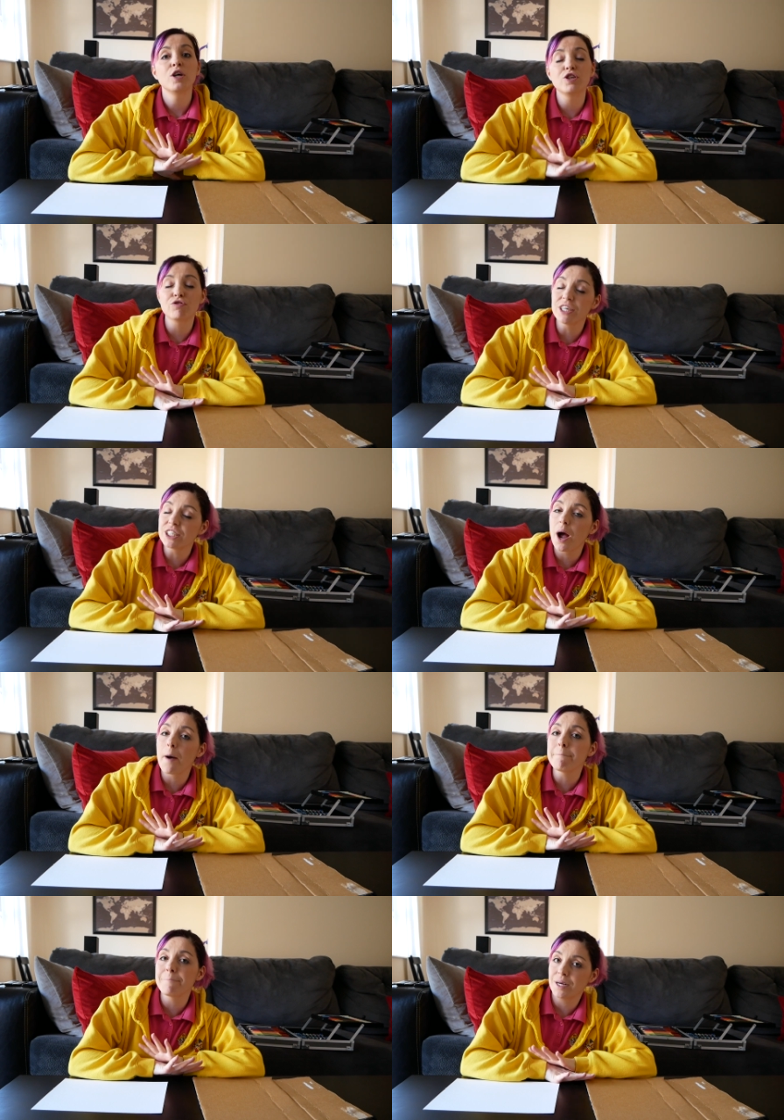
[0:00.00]
treasure
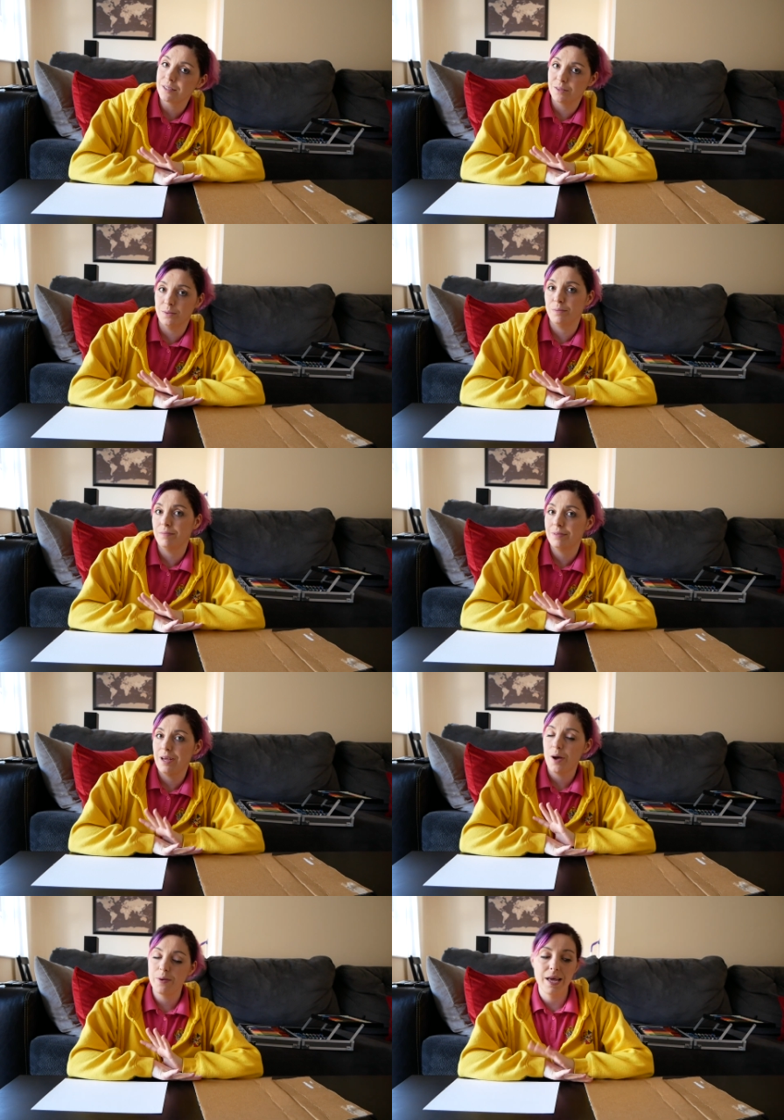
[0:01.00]
hunt puzzle.
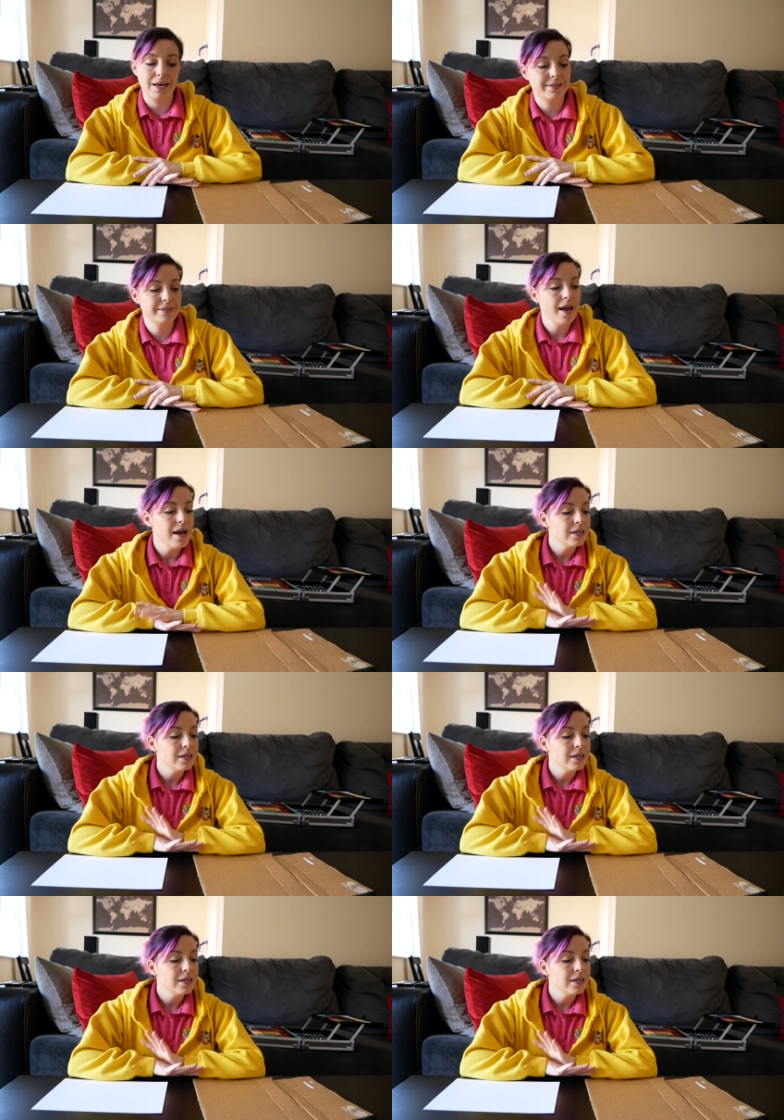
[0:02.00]
Oh yes.